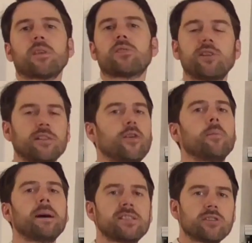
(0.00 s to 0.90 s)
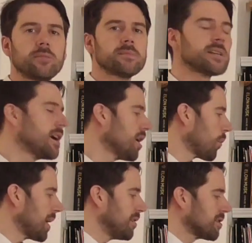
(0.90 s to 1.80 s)
3 or 4 bedrooms.
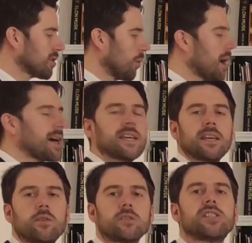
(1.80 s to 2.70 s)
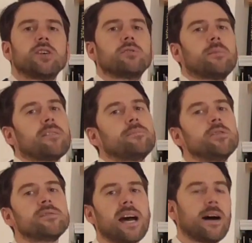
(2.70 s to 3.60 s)
When you stop working, your children might have
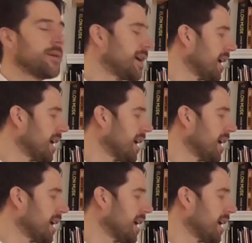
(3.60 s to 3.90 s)
moved out,